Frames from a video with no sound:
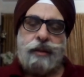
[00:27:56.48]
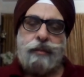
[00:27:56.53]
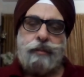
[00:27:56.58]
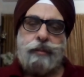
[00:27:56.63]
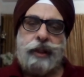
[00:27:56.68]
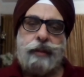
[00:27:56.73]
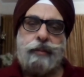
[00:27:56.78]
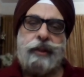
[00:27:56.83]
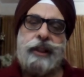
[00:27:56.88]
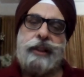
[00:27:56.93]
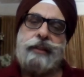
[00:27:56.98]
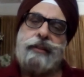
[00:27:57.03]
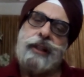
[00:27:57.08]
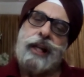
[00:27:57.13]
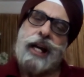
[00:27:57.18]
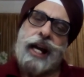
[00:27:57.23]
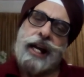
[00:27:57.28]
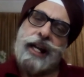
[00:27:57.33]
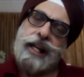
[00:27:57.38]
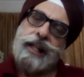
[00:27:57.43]
People even
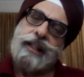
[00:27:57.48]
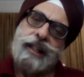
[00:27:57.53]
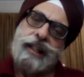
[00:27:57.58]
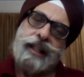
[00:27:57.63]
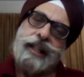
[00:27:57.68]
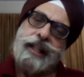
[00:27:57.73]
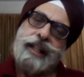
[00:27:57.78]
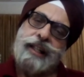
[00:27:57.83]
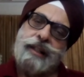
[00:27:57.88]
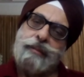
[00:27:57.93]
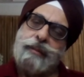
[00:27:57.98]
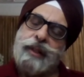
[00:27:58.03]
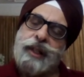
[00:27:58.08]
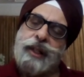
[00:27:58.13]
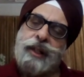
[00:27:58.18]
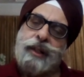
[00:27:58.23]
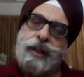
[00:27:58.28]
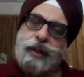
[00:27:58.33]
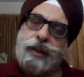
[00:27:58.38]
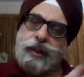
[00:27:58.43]
hire a
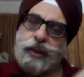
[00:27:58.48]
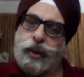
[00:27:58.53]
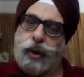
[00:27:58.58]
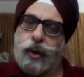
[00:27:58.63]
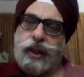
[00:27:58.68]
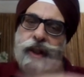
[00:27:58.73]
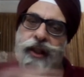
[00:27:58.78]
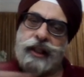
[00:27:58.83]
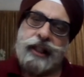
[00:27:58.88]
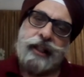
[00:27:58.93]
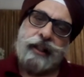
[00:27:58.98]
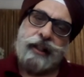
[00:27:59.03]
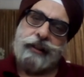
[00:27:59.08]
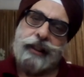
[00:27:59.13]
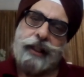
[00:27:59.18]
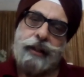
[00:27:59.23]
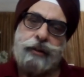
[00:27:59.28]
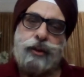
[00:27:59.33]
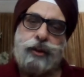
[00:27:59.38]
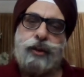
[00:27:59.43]
whole
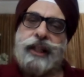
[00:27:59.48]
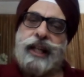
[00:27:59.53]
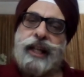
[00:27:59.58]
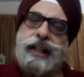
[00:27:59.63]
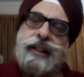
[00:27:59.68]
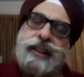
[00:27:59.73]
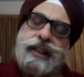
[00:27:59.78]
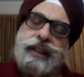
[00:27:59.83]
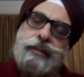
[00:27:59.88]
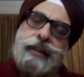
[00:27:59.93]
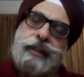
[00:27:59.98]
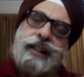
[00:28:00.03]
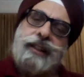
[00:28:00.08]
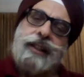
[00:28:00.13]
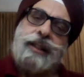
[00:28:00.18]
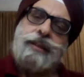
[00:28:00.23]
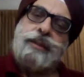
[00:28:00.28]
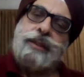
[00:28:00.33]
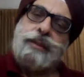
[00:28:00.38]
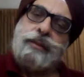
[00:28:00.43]
aircraft to carry their
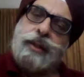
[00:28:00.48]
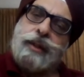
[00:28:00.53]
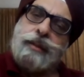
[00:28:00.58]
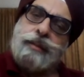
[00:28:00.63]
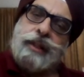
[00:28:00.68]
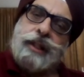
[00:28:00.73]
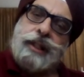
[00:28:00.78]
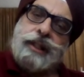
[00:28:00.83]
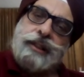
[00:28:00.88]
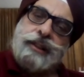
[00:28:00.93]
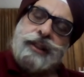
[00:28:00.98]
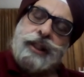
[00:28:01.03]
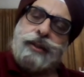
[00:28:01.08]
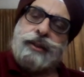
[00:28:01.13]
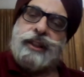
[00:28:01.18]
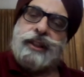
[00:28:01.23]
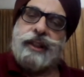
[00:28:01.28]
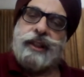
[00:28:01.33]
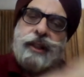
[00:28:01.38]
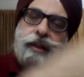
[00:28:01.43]
falcons from
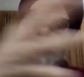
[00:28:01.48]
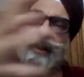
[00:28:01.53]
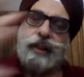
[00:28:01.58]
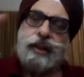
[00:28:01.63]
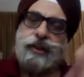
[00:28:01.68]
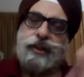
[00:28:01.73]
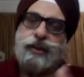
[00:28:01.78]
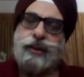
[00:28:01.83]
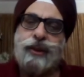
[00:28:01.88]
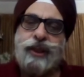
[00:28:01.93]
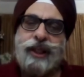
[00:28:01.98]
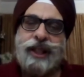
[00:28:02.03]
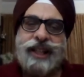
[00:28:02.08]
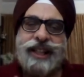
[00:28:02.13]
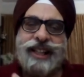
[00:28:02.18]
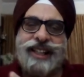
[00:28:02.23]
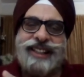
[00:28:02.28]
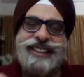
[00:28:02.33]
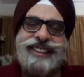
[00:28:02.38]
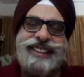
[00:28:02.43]
Saudi Arabia to,
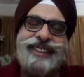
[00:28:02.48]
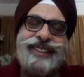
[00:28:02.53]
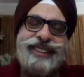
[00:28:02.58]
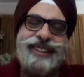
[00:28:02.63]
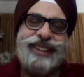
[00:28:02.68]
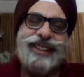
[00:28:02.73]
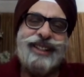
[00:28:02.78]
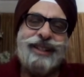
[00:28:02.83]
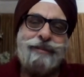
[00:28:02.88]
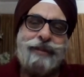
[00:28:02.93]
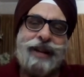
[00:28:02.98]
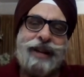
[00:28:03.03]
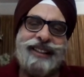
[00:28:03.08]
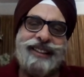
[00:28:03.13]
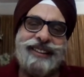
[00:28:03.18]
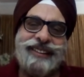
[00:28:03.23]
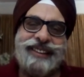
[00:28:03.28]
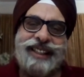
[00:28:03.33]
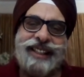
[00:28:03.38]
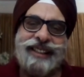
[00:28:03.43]

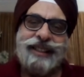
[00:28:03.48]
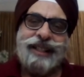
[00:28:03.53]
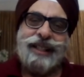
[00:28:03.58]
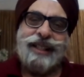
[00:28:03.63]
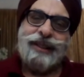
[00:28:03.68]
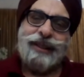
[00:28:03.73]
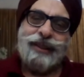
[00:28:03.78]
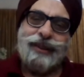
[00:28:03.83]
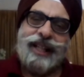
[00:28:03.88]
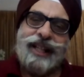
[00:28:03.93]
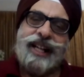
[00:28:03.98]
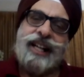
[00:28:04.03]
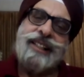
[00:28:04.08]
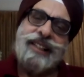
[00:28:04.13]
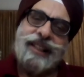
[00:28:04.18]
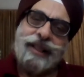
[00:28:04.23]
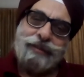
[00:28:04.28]
Pakistan to hunt a